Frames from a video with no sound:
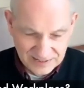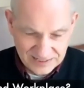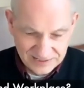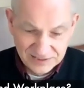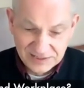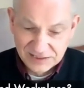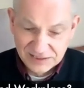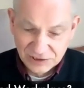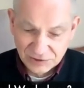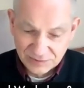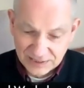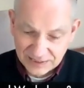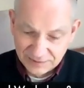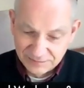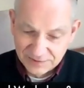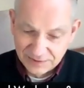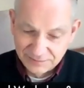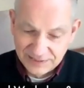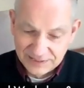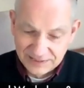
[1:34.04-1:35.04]
is
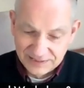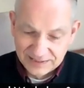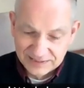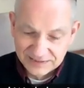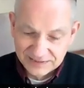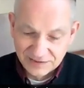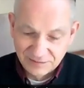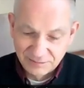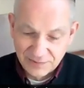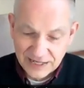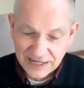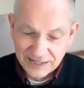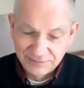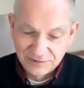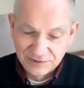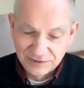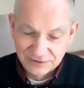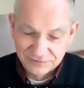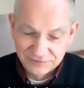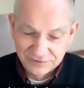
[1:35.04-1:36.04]
described by many as the
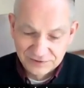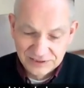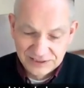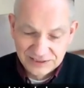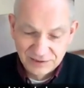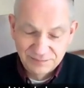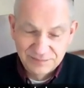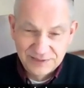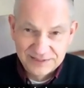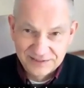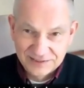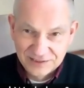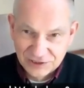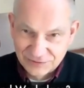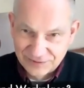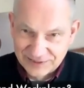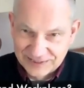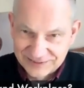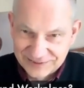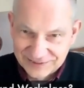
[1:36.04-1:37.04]
Bible of Geopathic
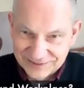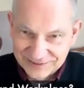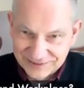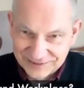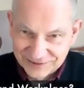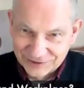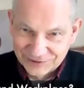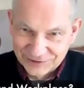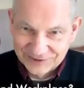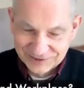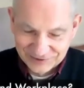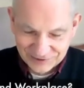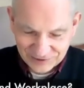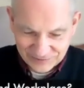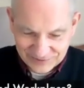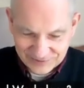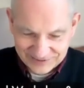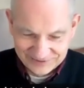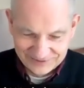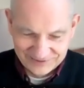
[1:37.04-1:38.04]
Stress. So that's
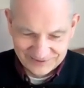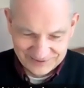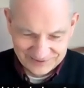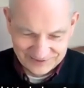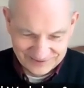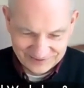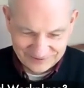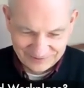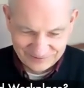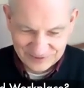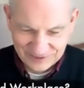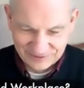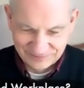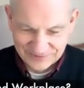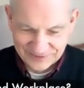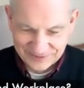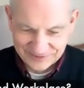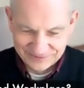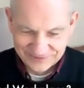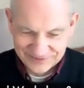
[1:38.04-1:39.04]
quite
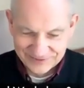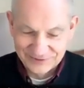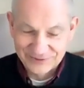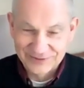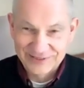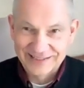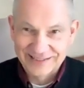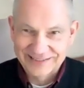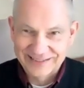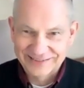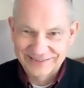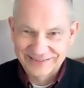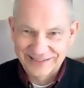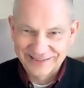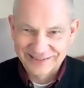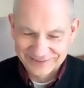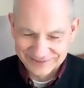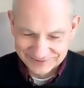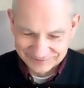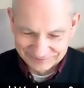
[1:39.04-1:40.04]
something that you get that
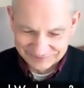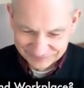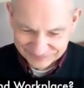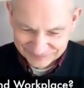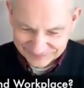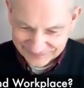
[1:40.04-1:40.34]
title.